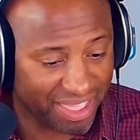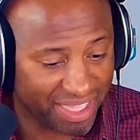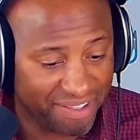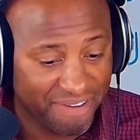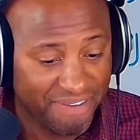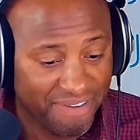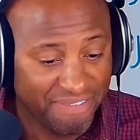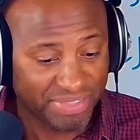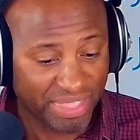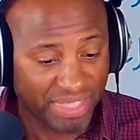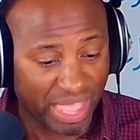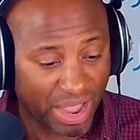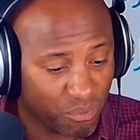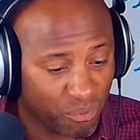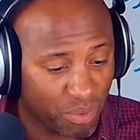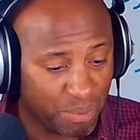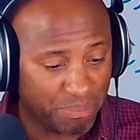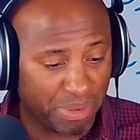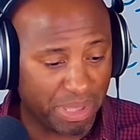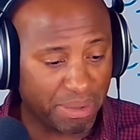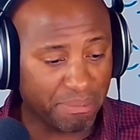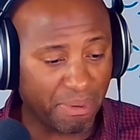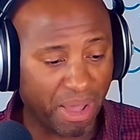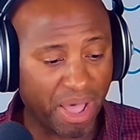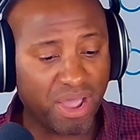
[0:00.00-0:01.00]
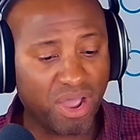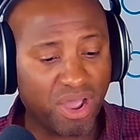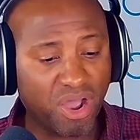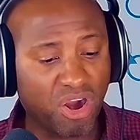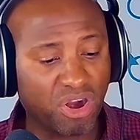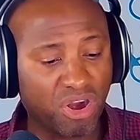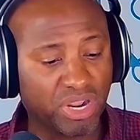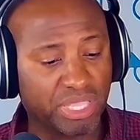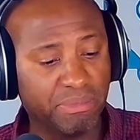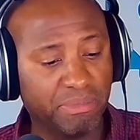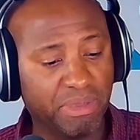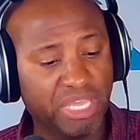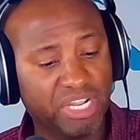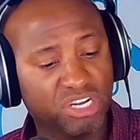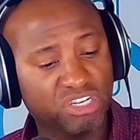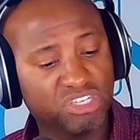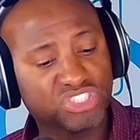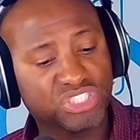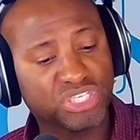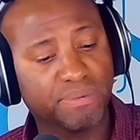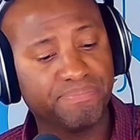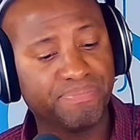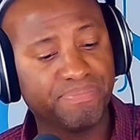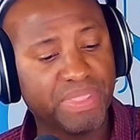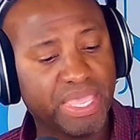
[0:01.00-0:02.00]
That would be my argument. Here's
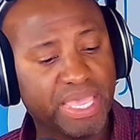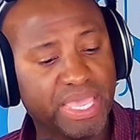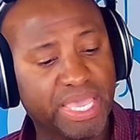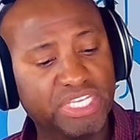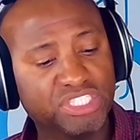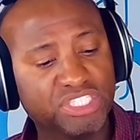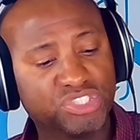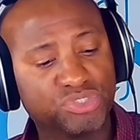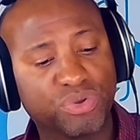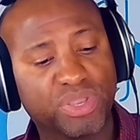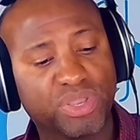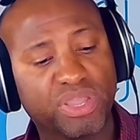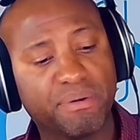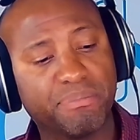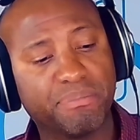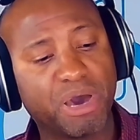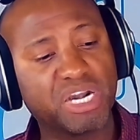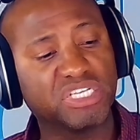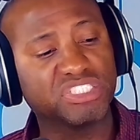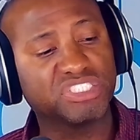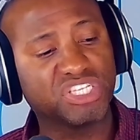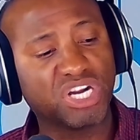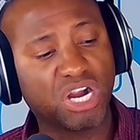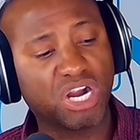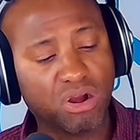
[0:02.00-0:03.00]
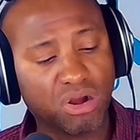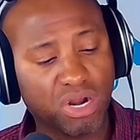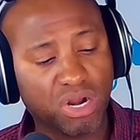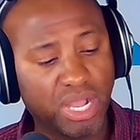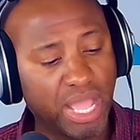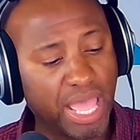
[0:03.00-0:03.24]
some history of Bhattacharya,